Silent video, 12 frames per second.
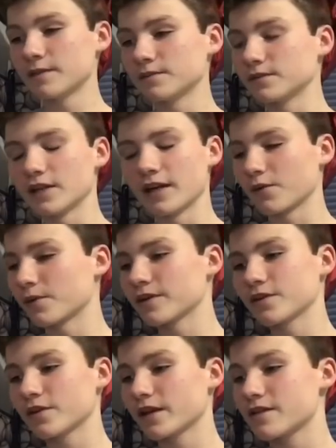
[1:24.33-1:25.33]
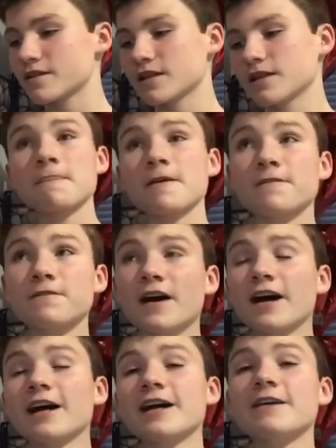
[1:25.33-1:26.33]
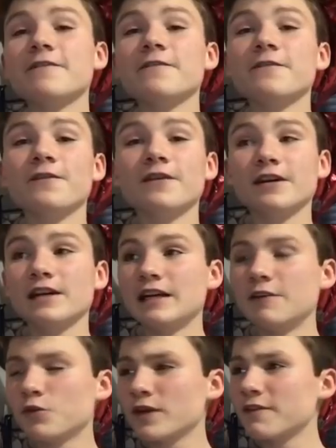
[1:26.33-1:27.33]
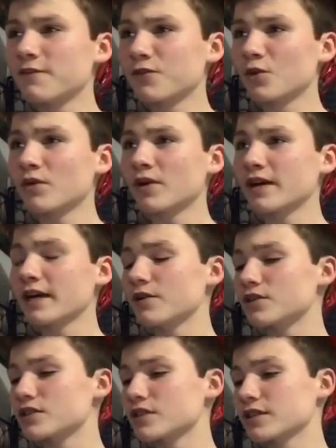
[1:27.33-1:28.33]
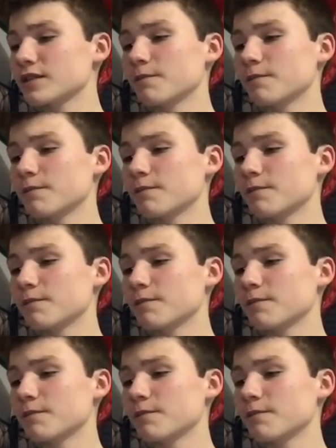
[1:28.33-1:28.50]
I'm, I don't want to do that five. If we get four walkouts,